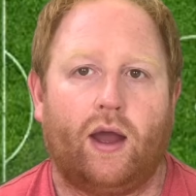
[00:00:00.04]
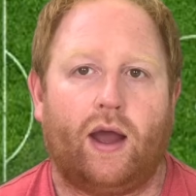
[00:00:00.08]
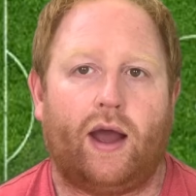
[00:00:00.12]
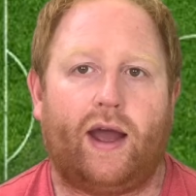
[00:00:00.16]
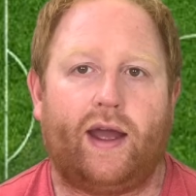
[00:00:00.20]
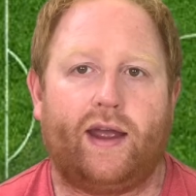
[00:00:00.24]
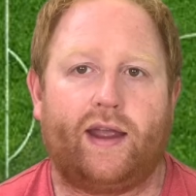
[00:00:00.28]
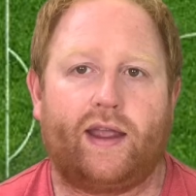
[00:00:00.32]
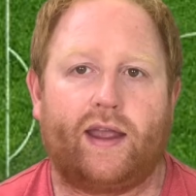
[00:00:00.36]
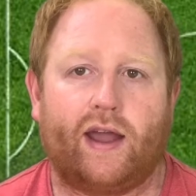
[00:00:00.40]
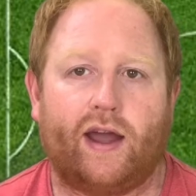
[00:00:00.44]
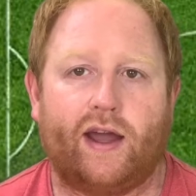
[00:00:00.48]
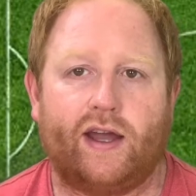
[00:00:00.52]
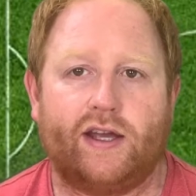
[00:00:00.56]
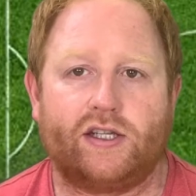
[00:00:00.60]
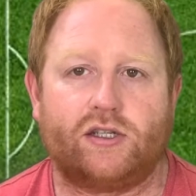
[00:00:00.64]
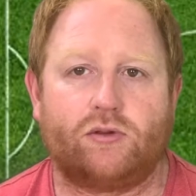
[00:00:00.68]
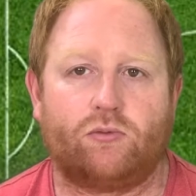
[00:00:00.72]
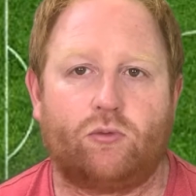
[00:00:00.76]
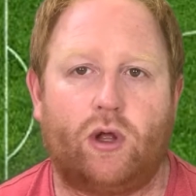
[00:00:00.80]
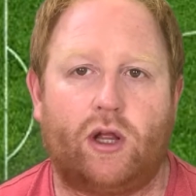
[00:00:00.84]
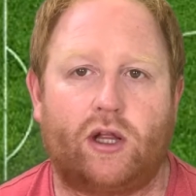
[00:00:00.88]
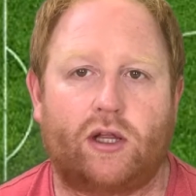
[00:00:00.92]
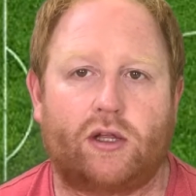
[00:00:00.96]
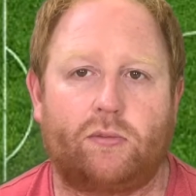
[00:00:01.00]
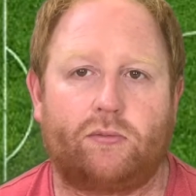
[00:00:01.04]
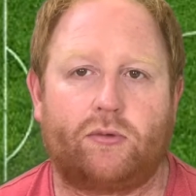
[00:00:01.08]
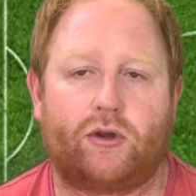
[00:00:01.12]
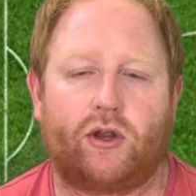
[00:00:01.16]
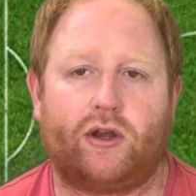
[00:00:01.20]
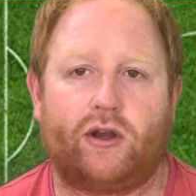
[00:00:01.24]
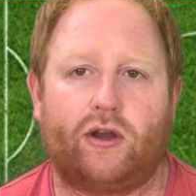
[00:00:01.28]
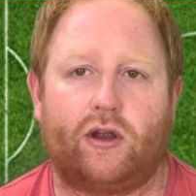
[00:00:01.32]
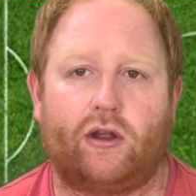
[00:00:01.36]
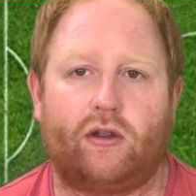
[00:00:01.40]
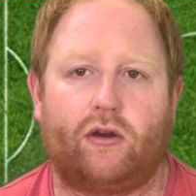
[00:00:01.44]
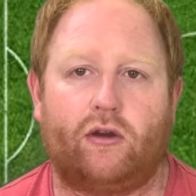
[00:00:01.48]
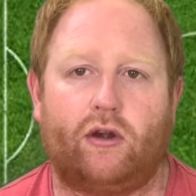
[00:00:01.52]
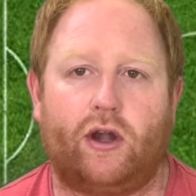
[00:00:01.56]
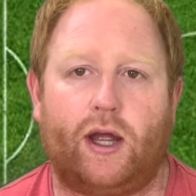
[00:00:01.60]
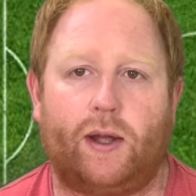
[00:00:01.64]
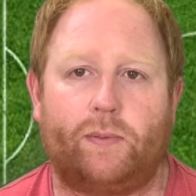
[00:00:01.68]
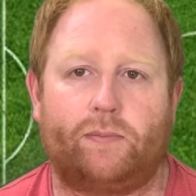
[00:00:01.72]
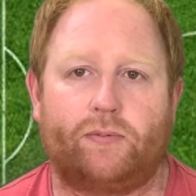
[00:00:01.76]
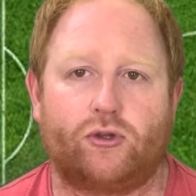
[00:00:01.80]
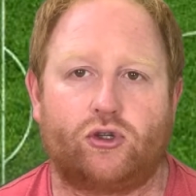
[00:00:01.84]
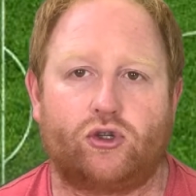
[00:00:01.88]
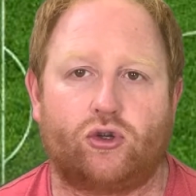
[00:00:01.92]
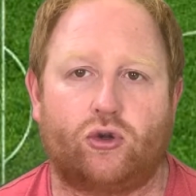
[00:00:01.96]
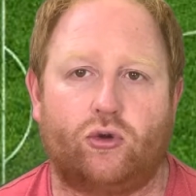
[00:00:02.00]
Hi guys, and welcome to another
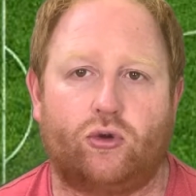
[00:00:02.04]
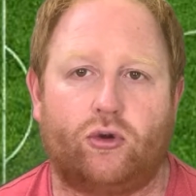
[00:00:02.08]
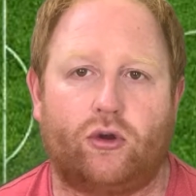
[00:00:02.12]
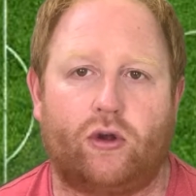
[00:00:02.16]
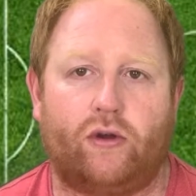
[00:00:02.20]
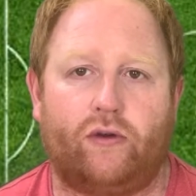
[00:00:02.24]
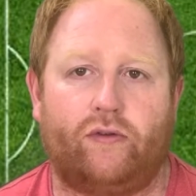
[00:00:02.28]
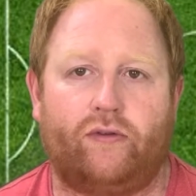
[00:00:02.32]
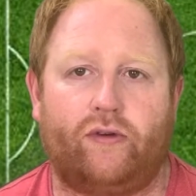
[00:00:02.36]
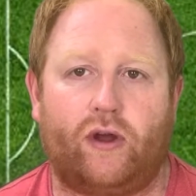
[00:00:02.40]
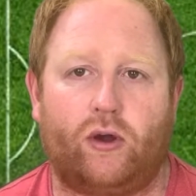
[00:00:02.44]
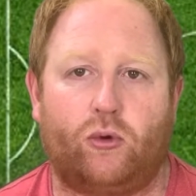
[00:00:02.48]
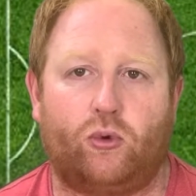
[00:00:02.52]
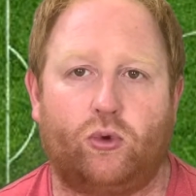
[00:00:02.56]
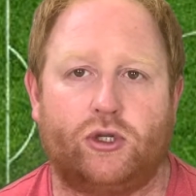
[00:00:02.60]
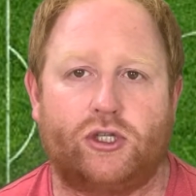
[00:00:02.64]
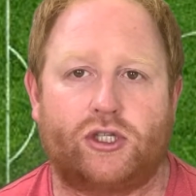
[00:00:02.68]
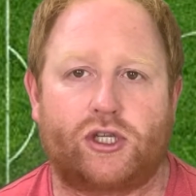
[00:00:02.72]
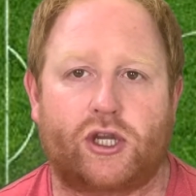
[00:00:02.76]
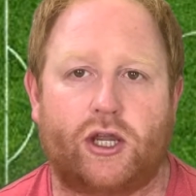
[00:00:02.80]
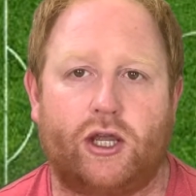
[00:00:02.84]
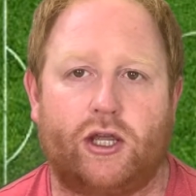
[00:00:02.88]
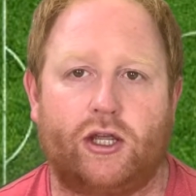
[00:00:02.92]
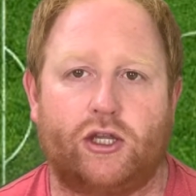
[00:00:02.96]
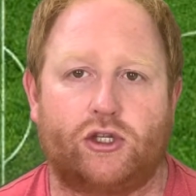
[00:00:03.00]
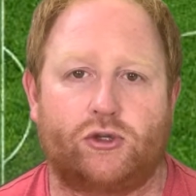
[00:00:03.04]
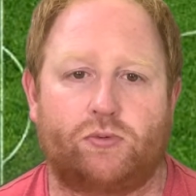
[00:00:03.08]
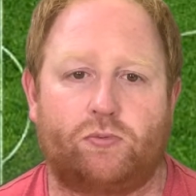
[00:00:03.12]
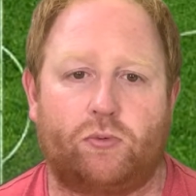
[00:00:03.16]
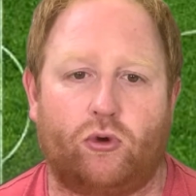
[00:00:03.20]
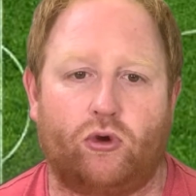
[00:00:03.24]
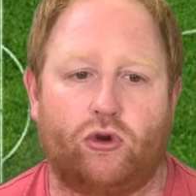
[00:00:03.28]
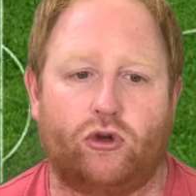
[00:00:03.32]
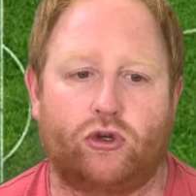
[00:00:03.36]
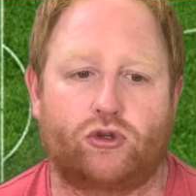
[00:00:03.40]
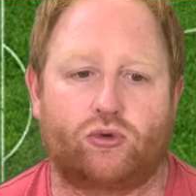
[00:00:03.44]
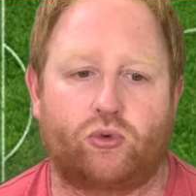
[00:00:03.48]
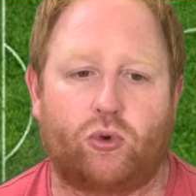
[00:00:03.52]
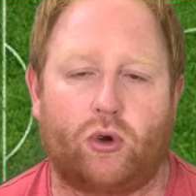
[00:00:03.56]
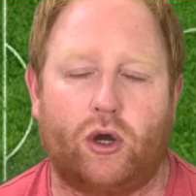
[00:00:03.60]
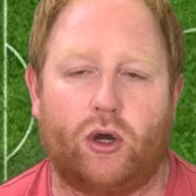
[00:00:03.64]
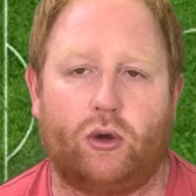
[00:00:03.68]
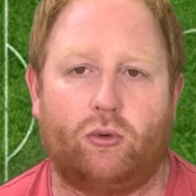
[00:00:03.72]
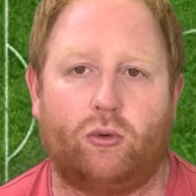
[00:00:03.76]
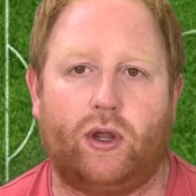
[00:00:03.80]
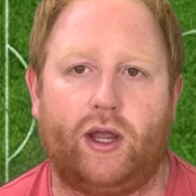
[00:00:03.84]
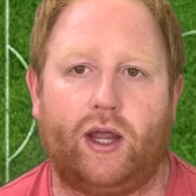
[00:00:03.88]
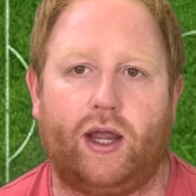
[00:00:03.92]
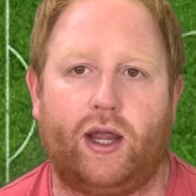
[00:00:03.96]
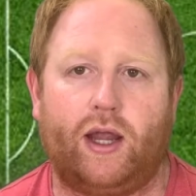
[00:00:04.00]
episode of Whisky and Sports, where
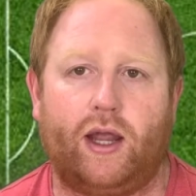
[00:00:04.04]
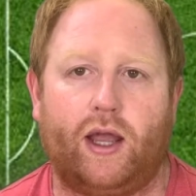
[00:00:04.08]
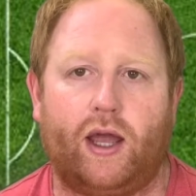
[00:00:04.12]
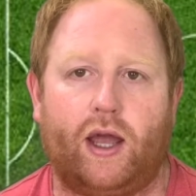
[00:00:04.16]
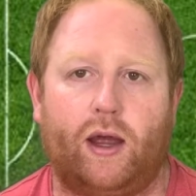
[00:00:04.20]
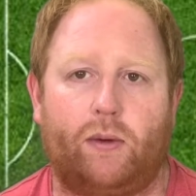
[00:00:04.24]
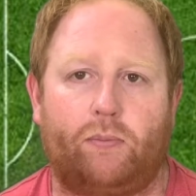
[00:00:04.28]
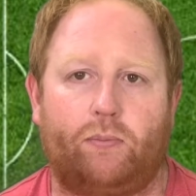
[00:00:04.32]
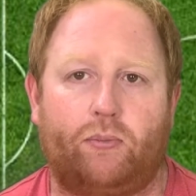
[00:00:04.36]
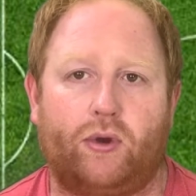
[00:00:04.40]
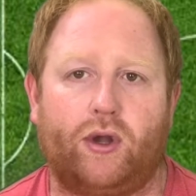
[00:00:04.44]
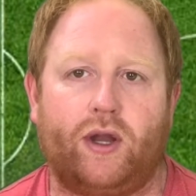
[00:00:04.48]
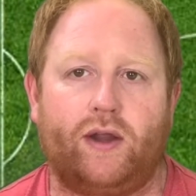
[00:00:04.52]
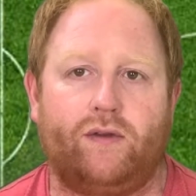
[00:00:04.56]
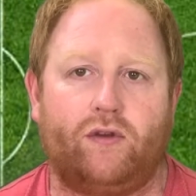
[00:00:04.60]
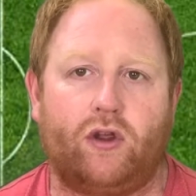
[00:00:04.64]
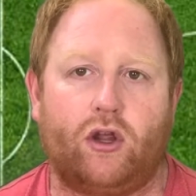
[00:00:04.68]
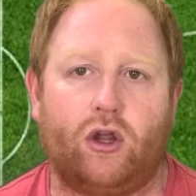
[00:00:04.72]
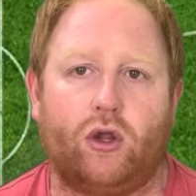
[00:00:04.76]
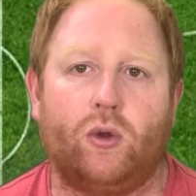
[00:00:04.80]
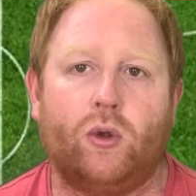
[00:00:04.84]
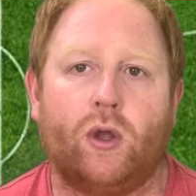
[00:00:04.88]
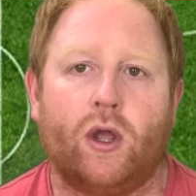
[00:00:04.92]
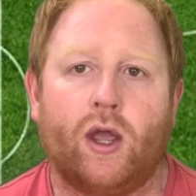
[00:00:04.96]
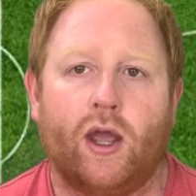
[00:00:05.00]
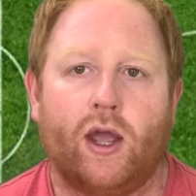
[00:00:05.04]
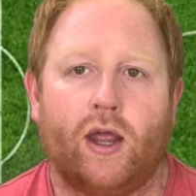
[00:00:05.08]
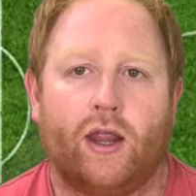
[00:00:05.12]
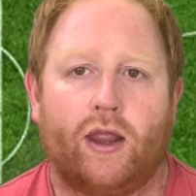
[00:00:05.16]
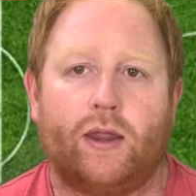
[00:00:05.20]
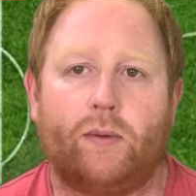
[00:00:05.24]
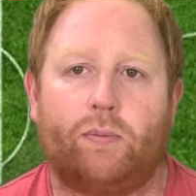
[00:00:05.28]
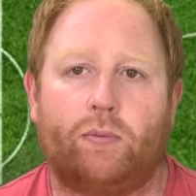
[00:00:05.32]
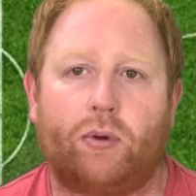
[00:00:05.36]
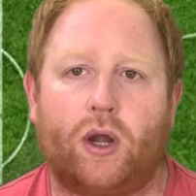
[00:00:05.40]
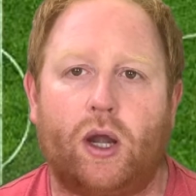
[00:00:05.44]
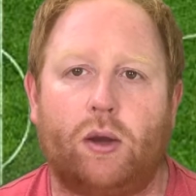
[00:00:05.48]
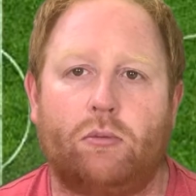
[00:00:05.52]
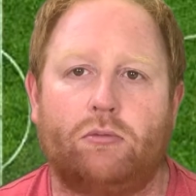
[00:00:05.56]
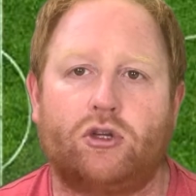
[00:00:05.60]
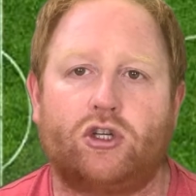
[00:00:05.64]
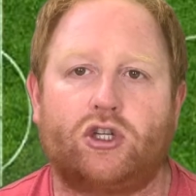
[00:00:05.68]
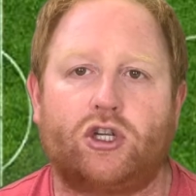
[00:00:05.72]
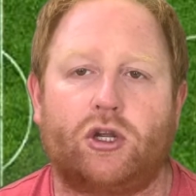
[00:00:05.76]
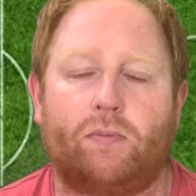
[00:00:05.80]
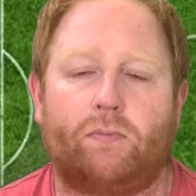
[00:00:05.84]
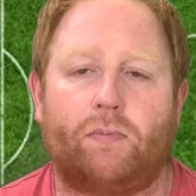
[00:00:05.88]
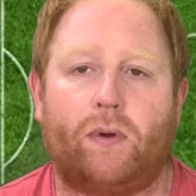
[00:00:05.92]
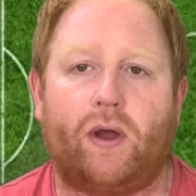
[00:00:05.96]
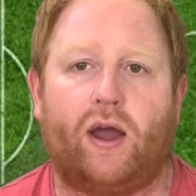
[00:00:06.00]
we preview the
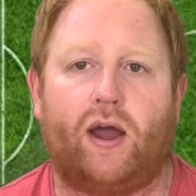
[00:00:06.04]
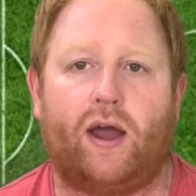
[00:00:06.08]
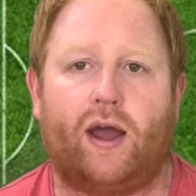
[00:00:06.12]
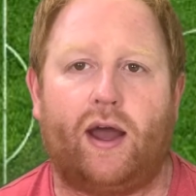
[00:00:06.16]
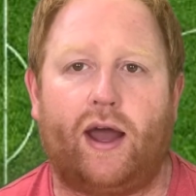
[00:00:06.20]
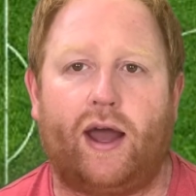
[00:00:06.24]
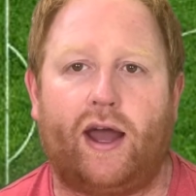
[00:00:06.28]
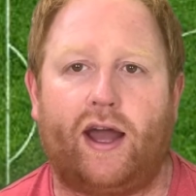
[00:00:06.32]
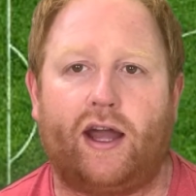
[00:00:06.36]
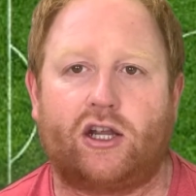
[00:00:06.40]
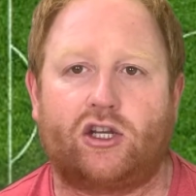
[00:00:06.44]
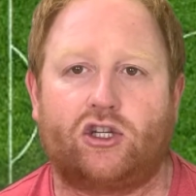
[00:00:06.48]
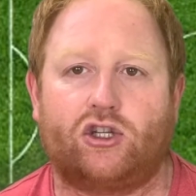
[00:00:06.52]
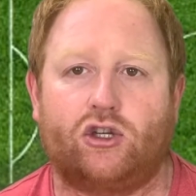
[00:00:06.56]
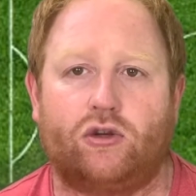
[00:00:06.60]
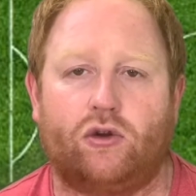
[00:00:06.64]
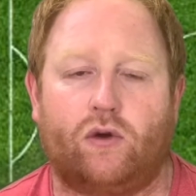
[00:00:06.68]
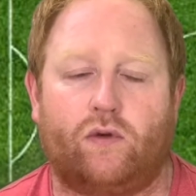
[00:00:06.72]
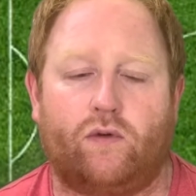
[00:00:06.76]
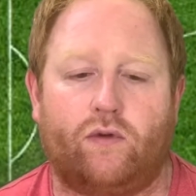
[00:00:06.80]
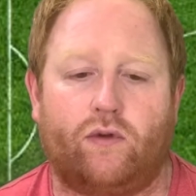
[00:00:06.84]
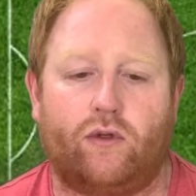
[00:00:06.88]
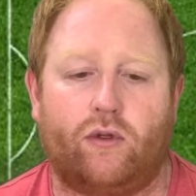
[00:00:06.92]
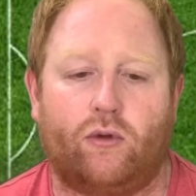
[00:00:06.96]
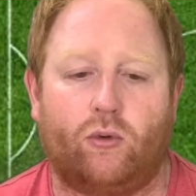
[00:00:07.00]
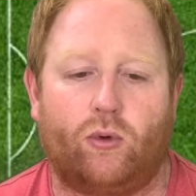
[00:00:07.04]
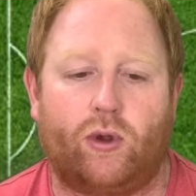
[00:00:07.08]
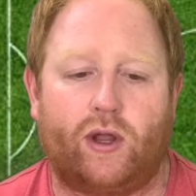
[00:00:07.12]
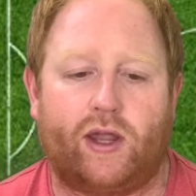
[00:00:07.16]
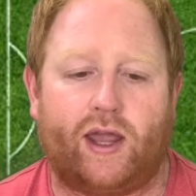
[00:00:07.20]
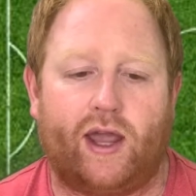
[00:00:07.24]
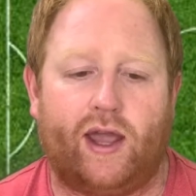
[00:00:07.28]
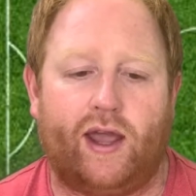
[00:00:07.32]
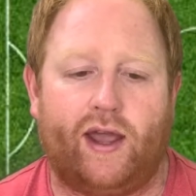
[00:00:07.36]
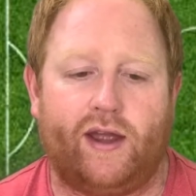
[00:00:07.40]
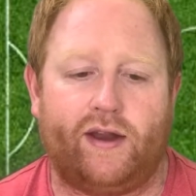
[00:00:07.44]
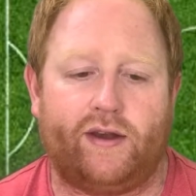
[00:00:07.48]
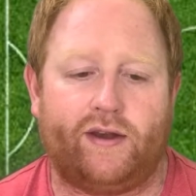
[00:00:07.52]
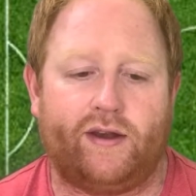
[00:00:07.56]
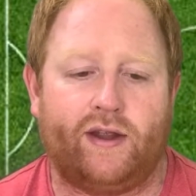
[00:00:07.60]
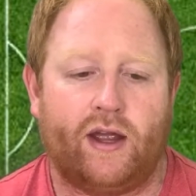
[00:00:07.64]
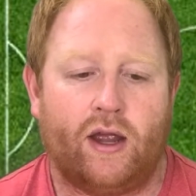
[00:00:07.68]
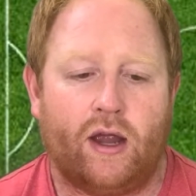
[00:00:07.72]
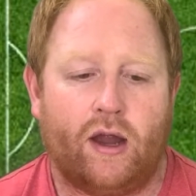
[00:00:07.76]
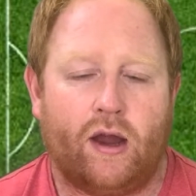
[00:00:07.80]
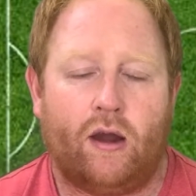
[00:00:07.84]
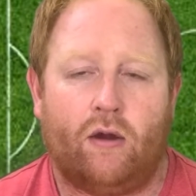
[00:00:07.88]
Premiership action over the weekend.